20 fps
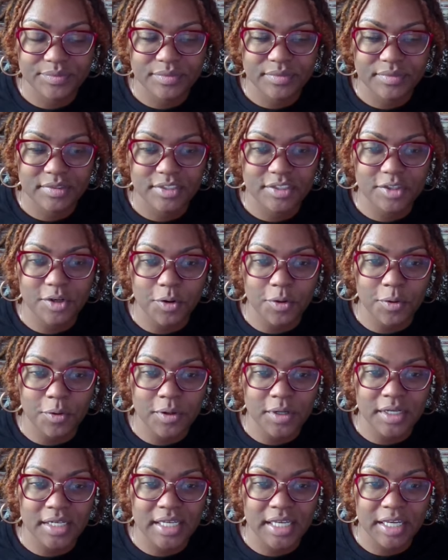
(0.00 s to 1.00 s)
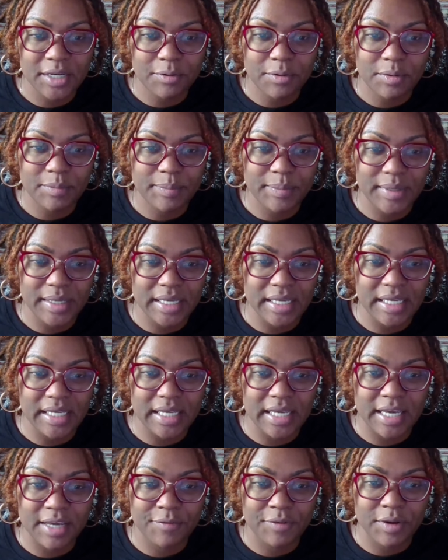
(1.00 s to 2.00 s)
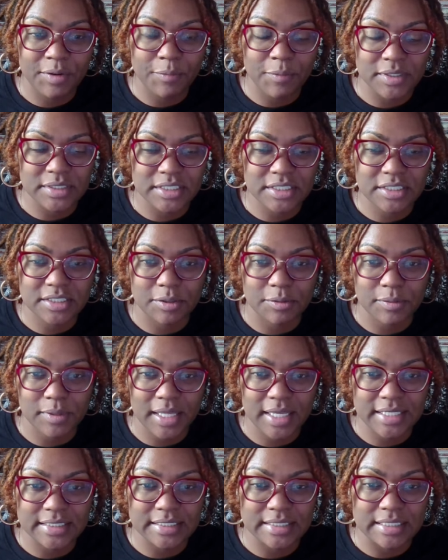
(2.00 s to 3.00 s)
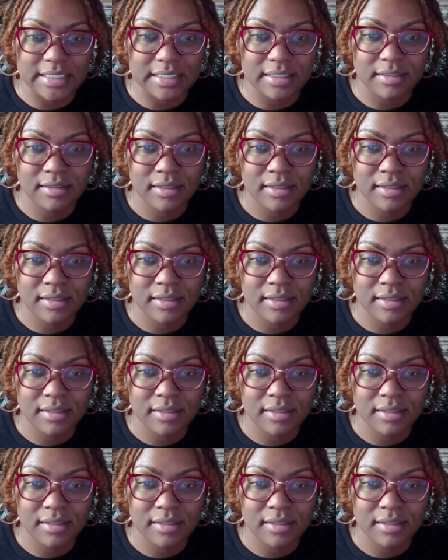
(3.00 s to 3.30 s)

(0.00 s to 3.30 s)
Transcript: So, or he would be if he wasn't so lazy.